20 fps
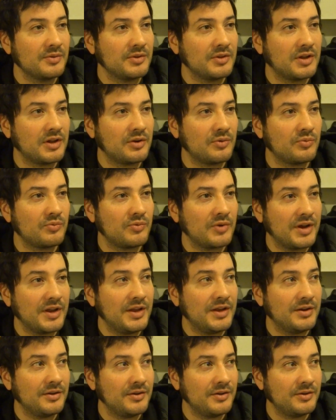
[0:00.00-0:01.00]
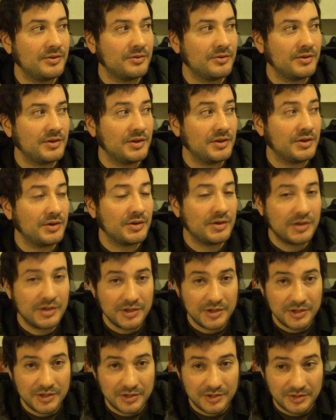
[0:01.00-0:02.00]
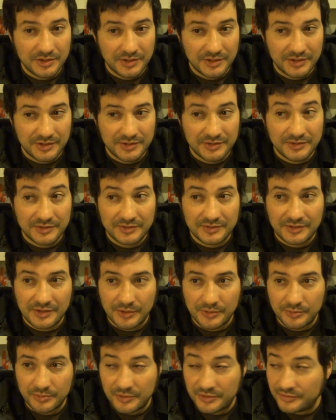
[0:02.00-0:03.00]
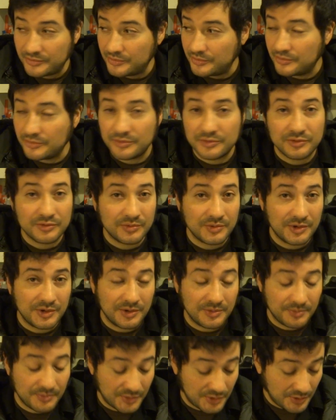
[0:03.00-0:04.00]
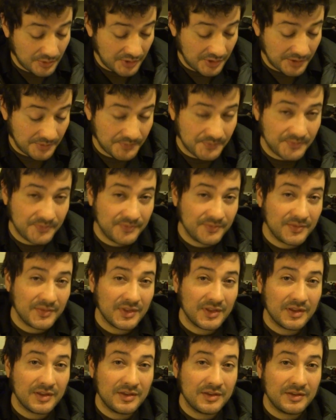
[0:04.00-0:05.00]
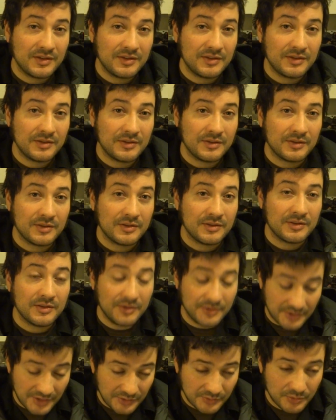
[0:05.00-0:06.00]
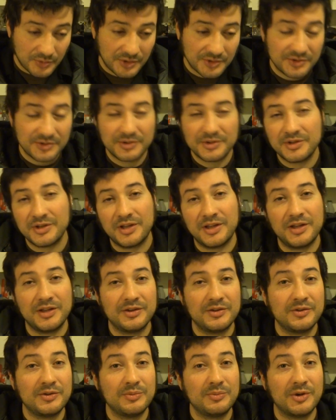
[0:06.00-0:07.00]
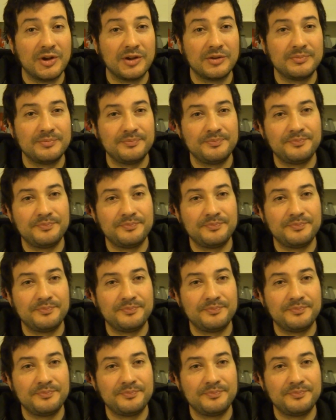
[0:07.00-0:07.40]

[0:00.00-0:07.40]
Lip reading: A lot of rain here in like southwestern Sweden. But okay. Thanks for watching, and goodbye.